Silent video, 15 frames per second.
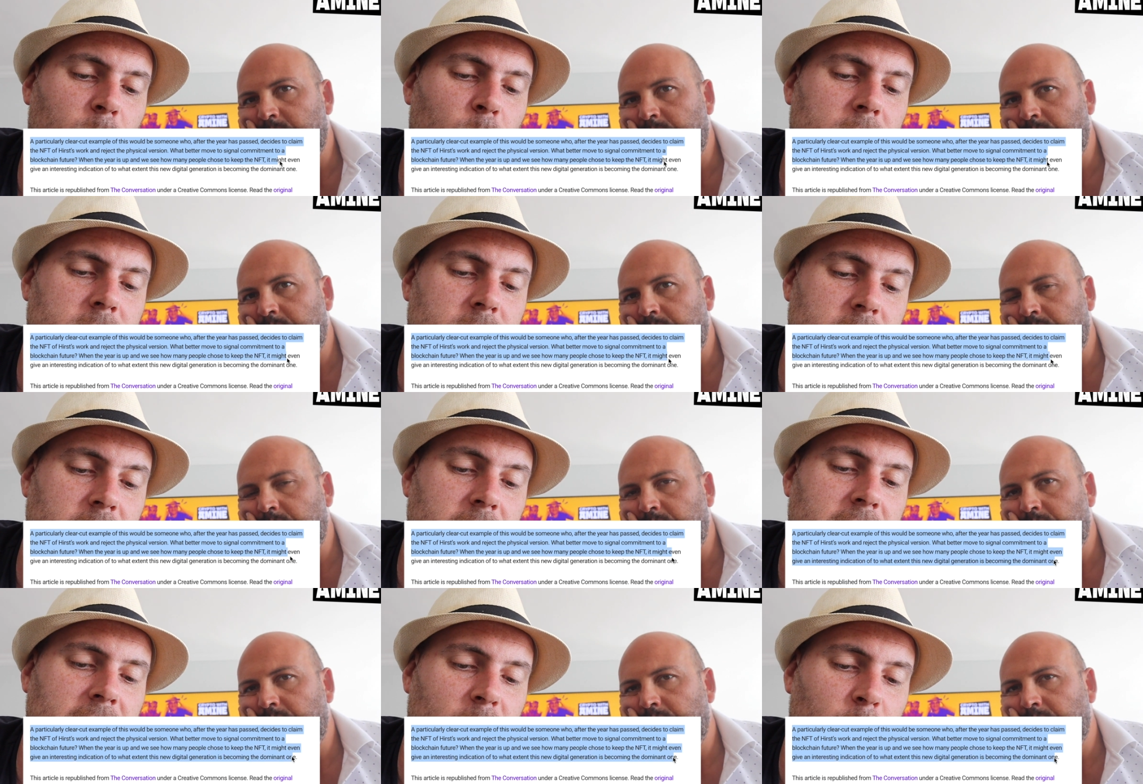Speaker 1: and we
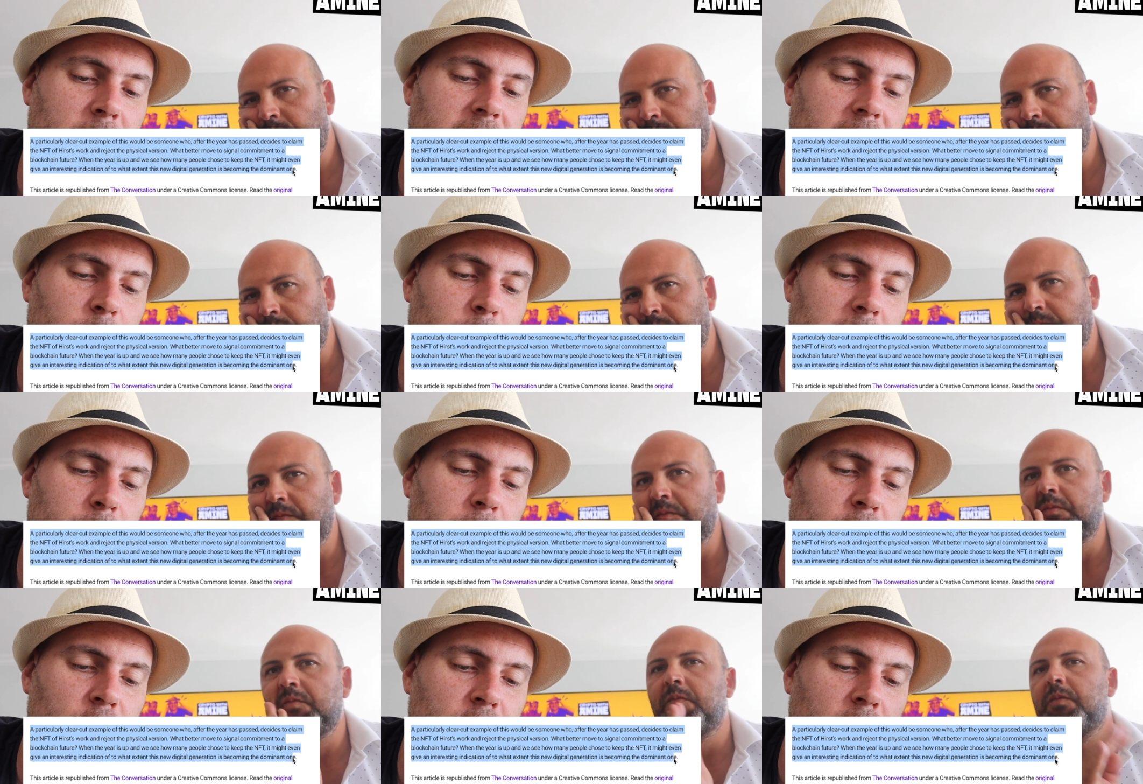see how many
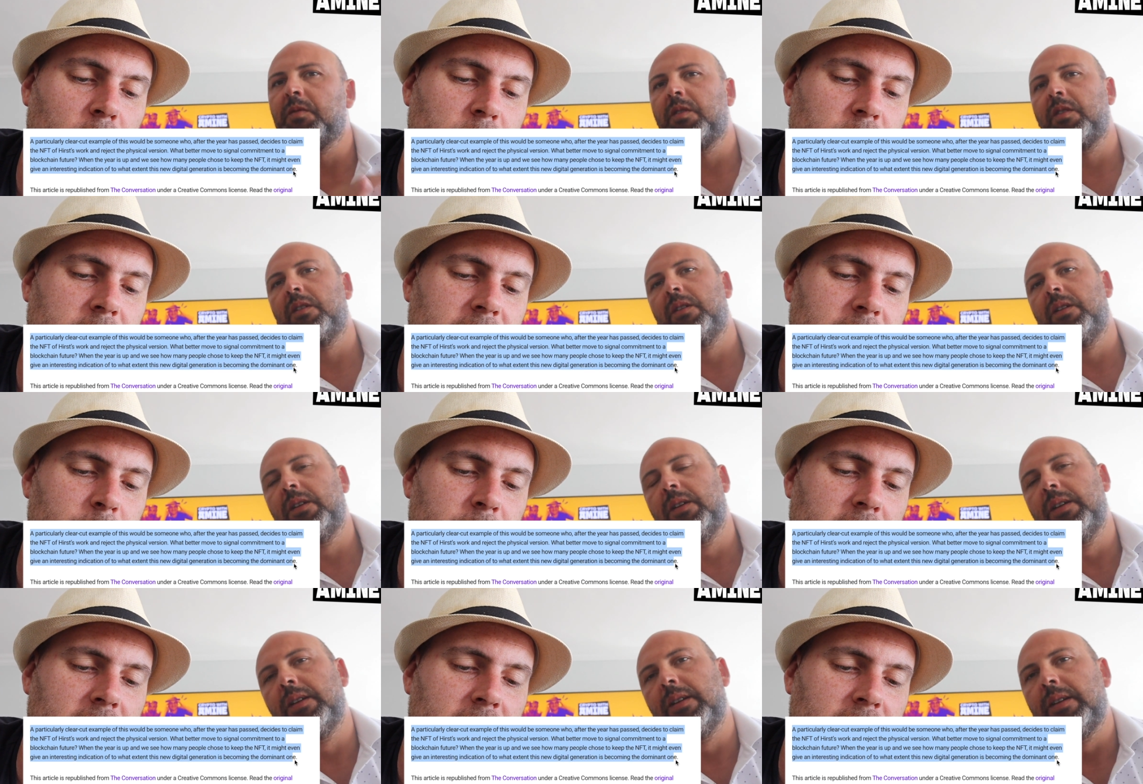people chose to
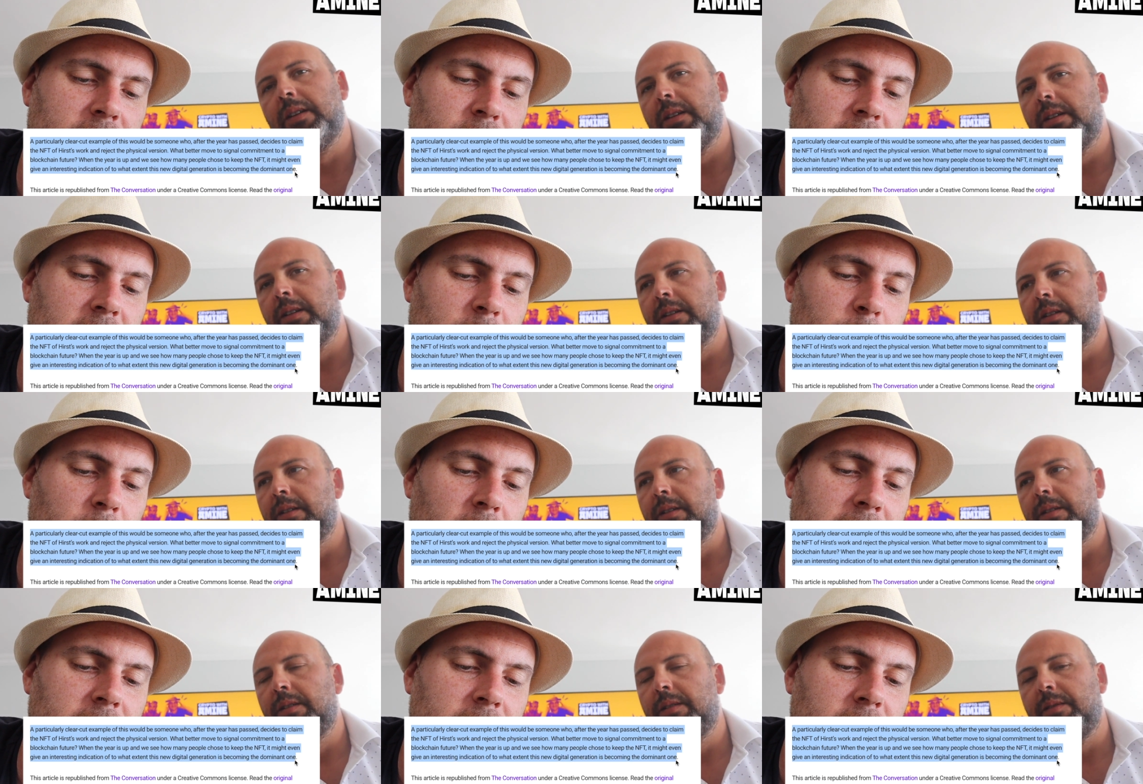keep the NFT It
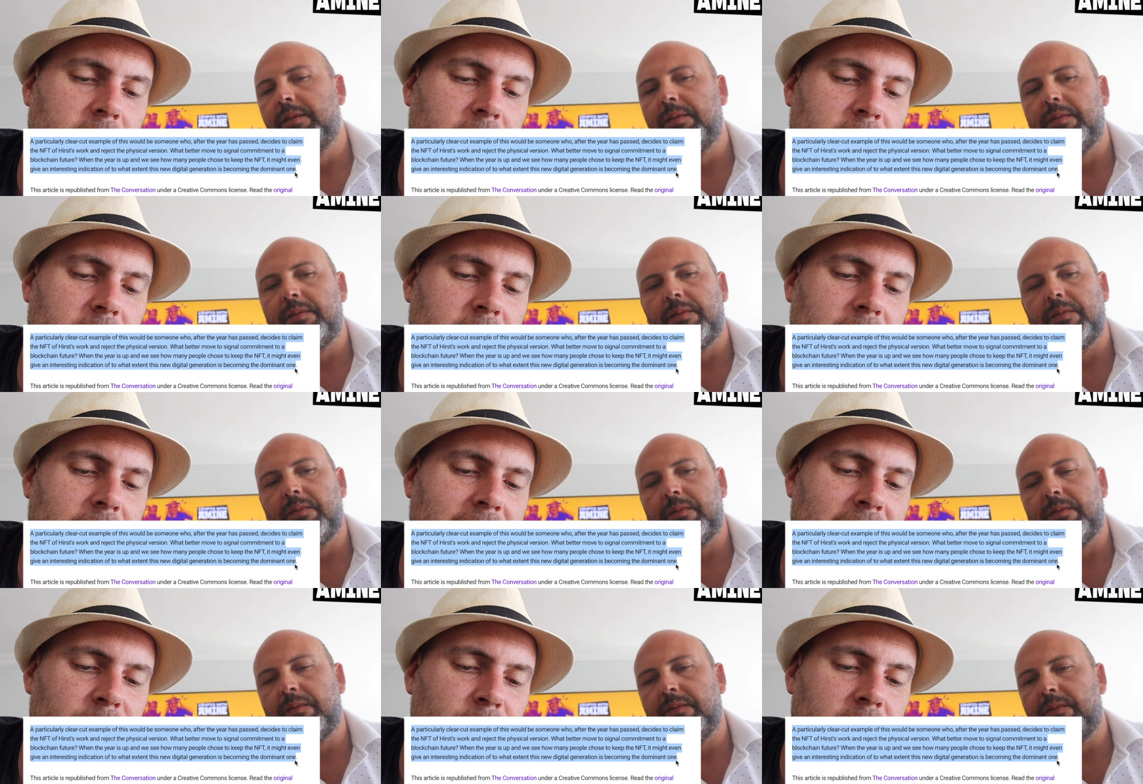might
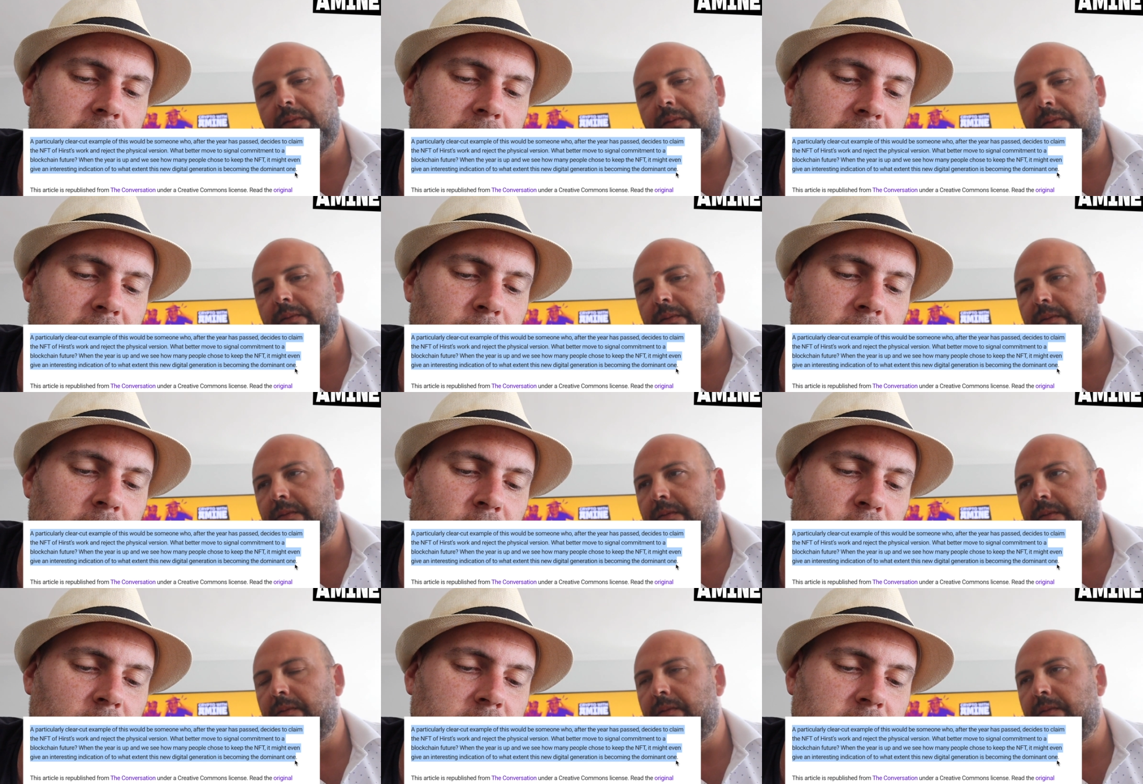even give
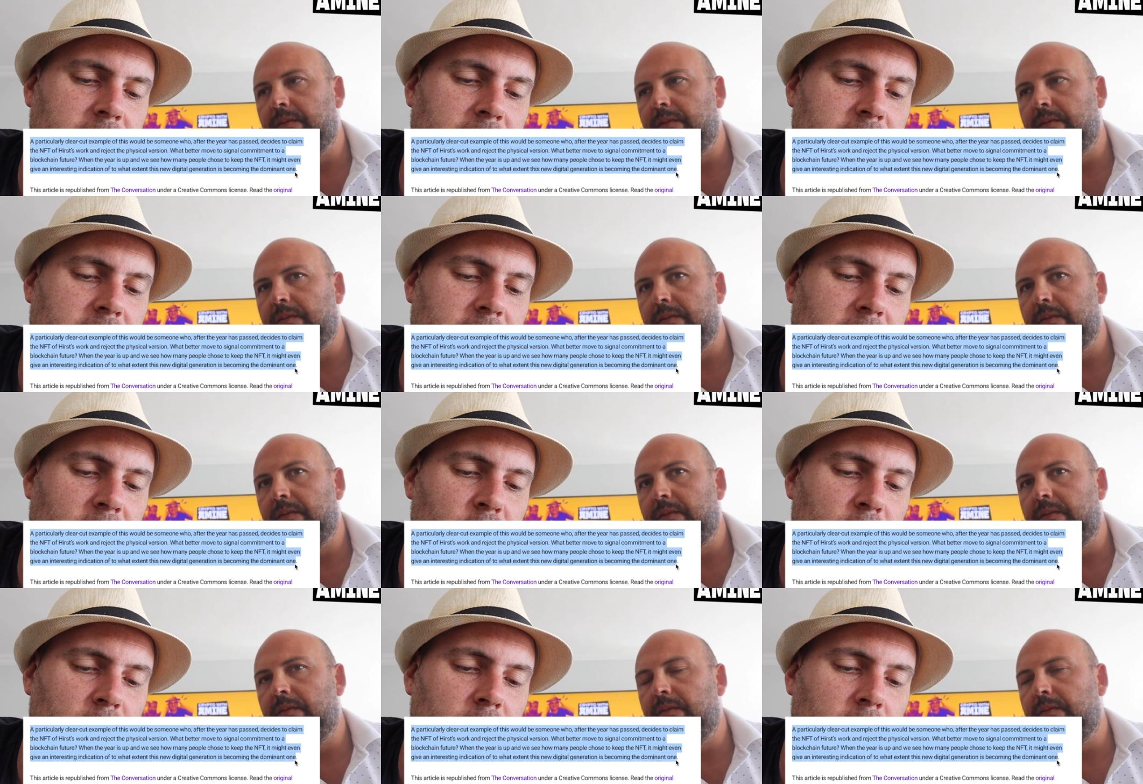an interesting
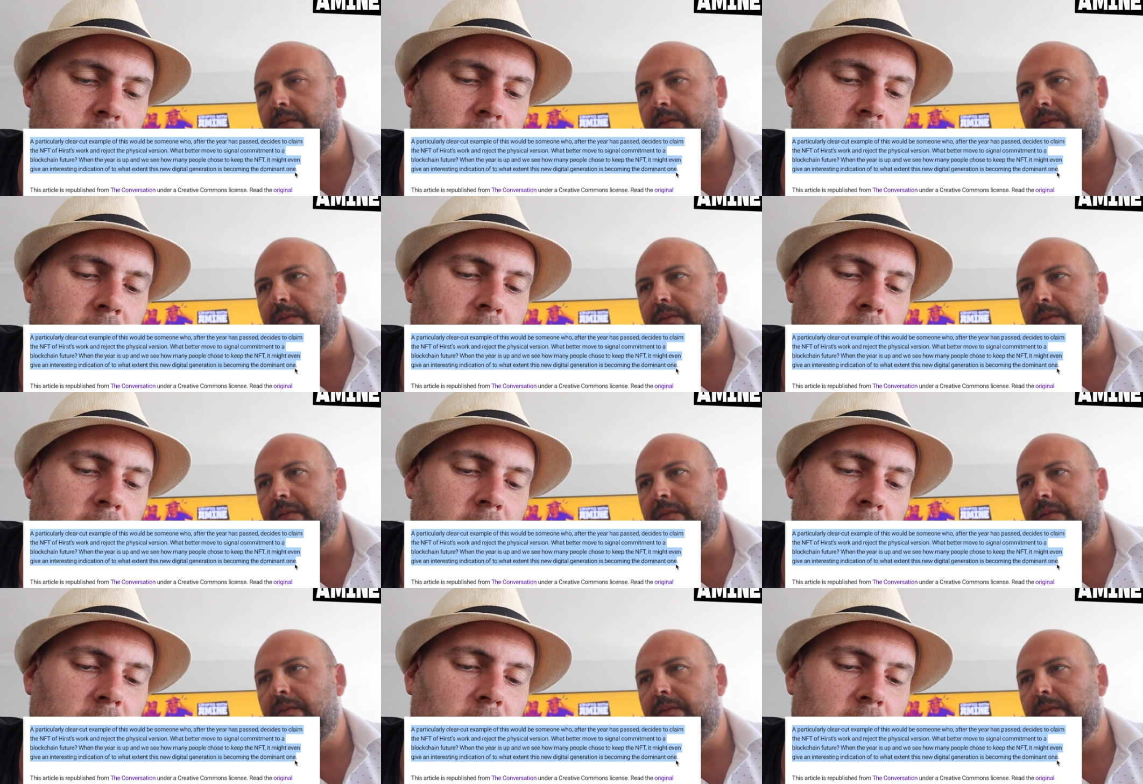indication